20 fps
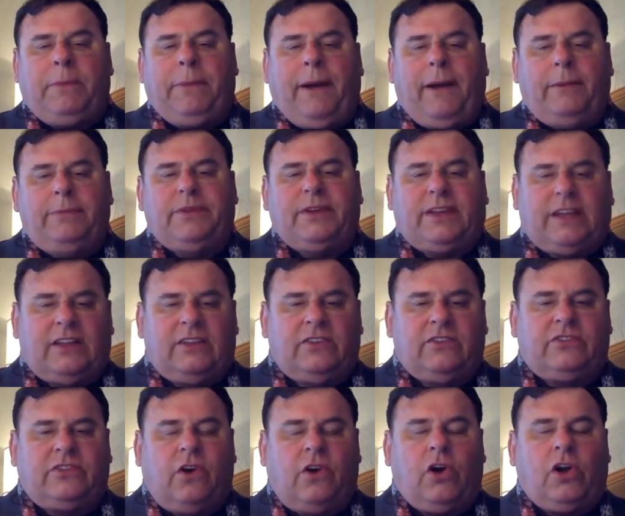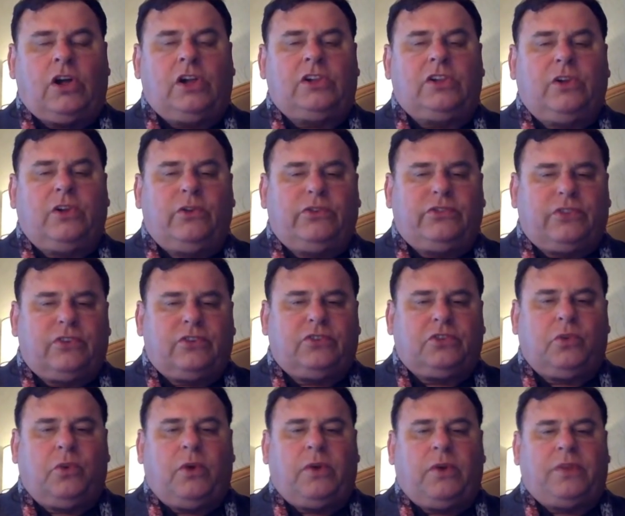Republicans are closer
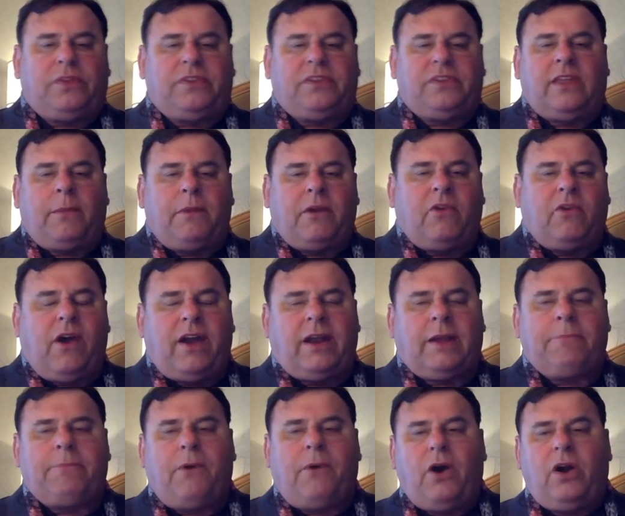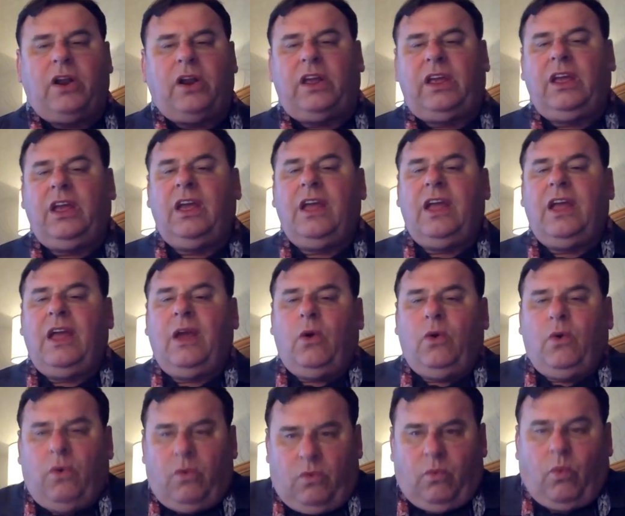to what the Democratic Party
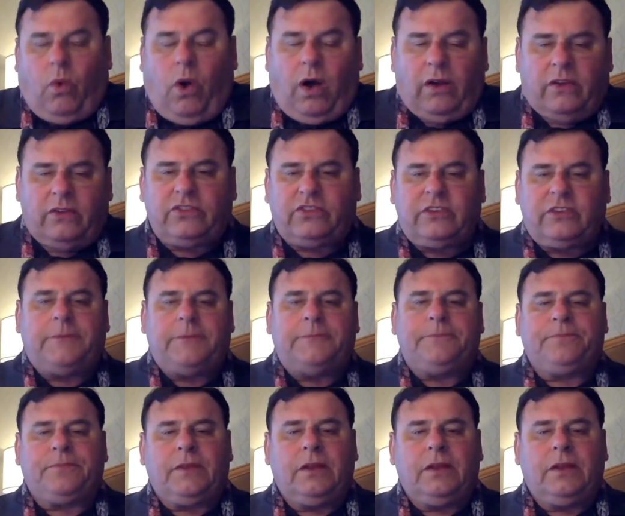was